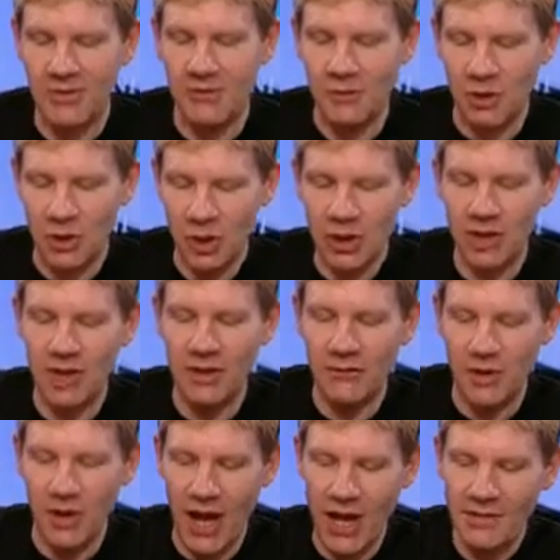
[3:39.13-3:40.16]
If you
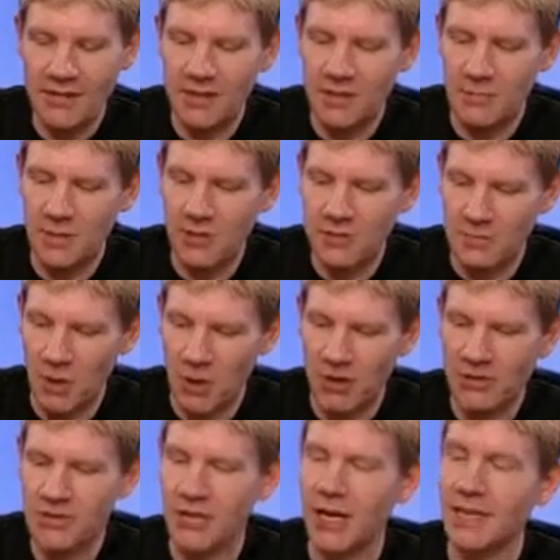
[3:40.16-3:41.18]
ask some of the
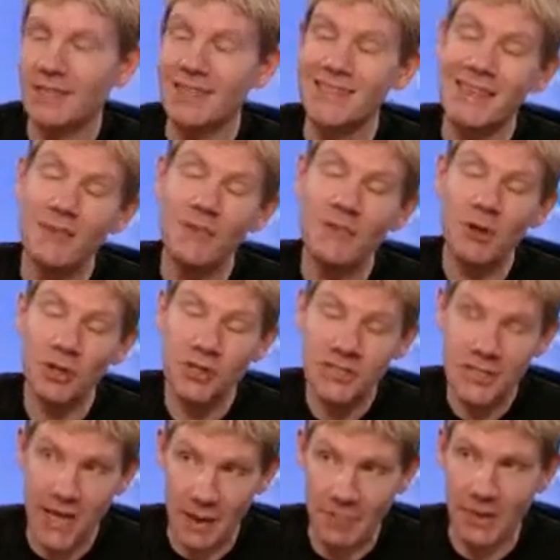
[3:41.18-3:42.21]
smartest scientists, even very
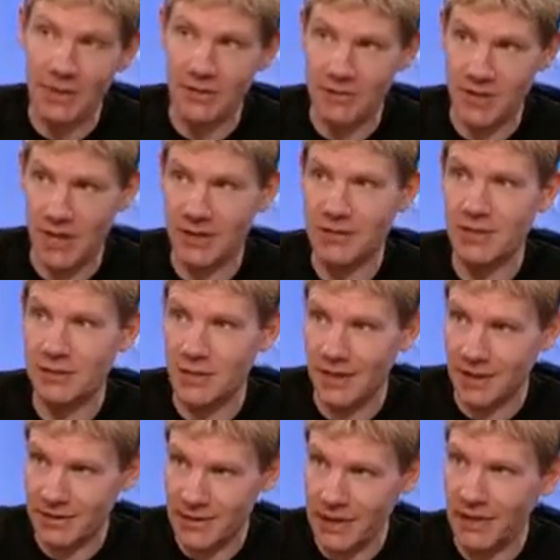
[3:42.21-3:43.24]
skeptical scientists
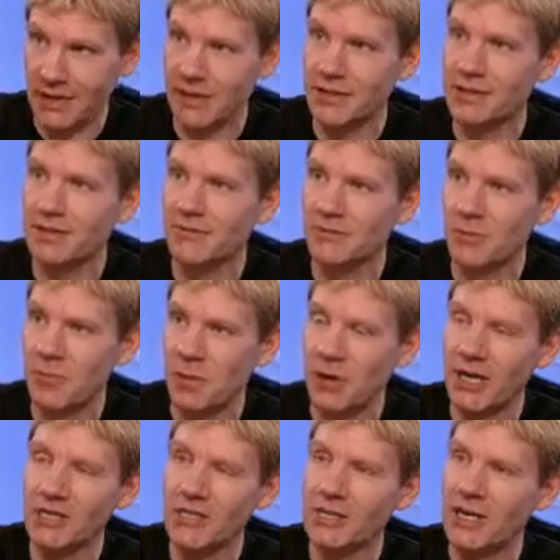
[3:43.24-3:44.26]
like Dick Linson from
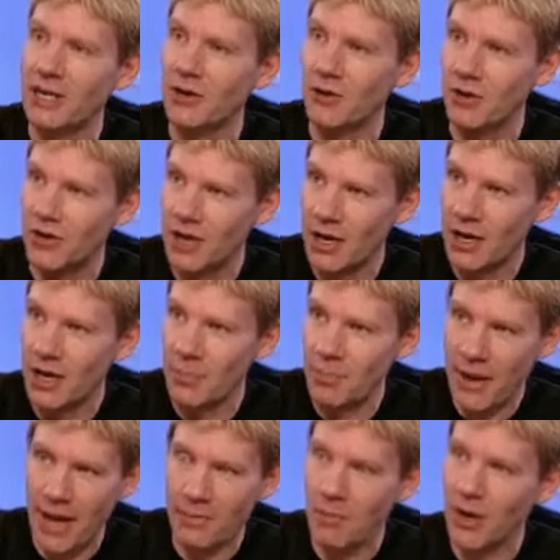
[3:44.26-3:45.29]
MIT or
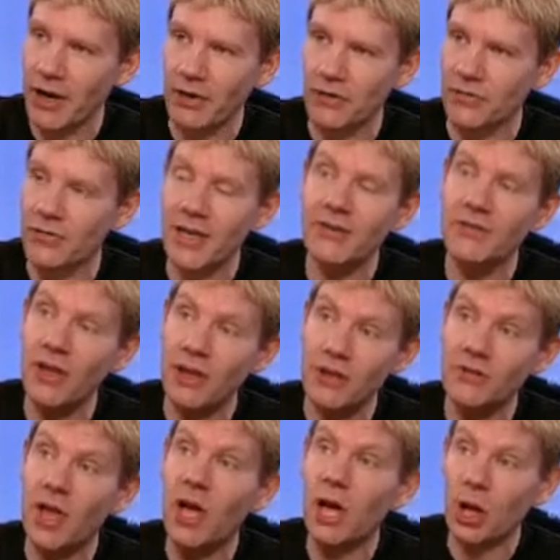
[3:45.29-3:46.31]
Pat Michaels, they tell us
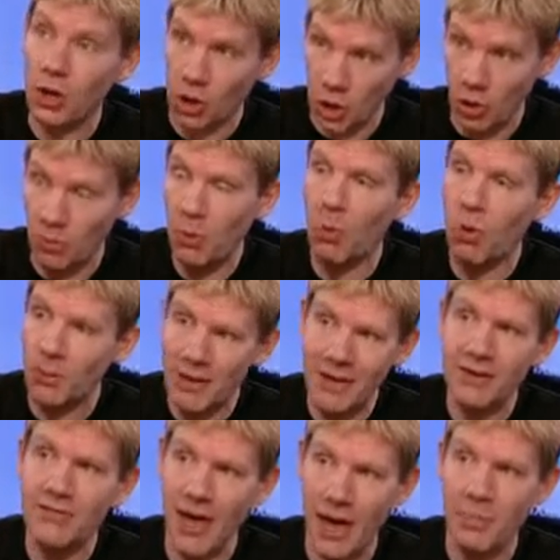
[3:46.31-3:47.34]
global warming
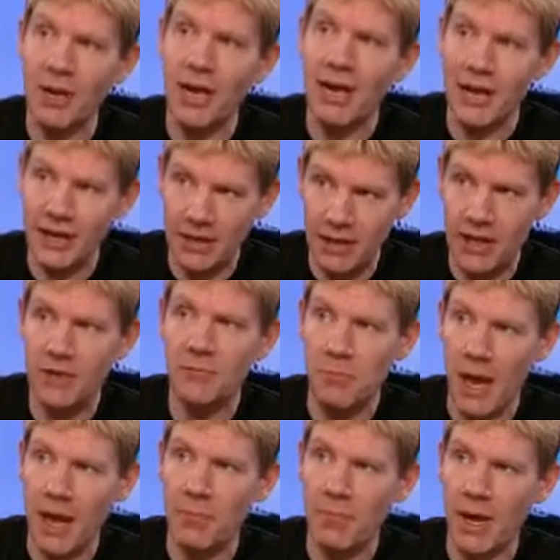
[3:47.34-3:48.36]
is happening and it is
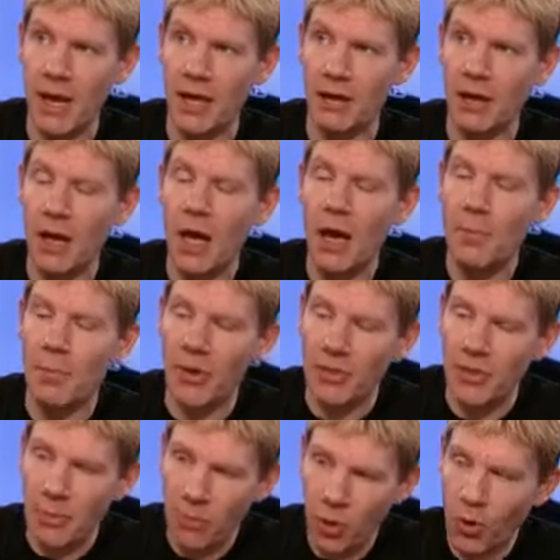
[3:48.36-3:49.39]
man-made. But
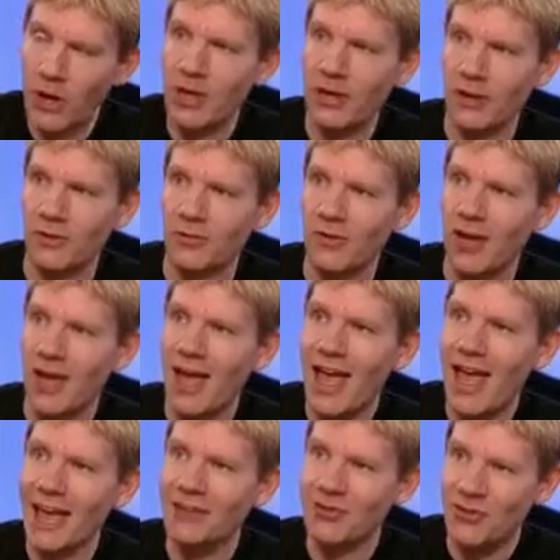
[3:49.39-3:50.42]
the point is,
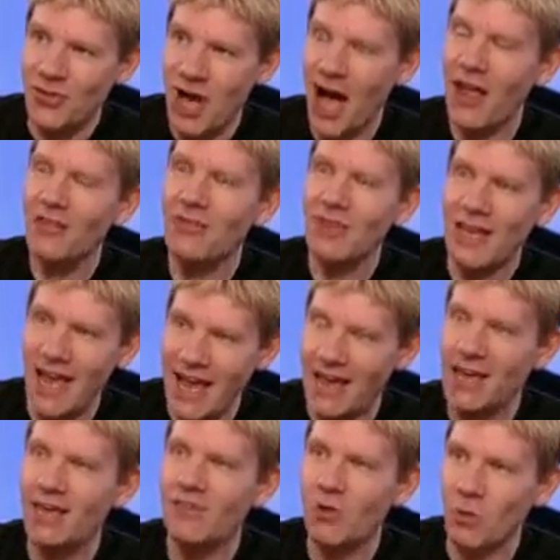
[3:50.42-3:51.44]
it's not the
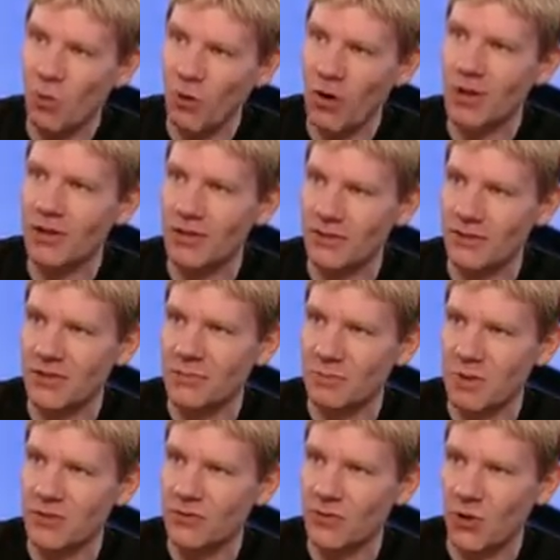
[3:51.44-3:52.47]
end of the world as it's
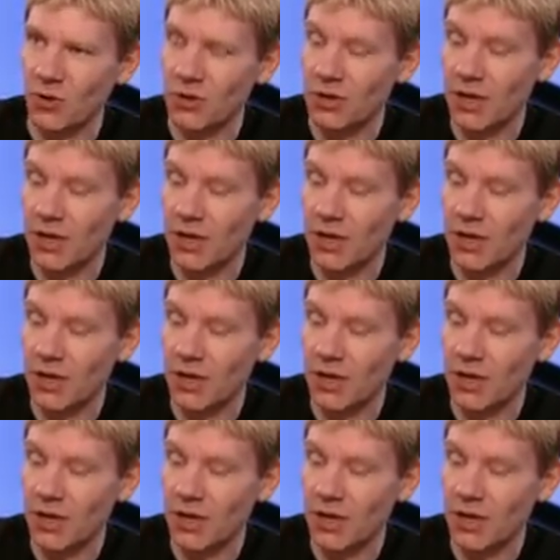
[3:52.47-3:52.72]
been sold,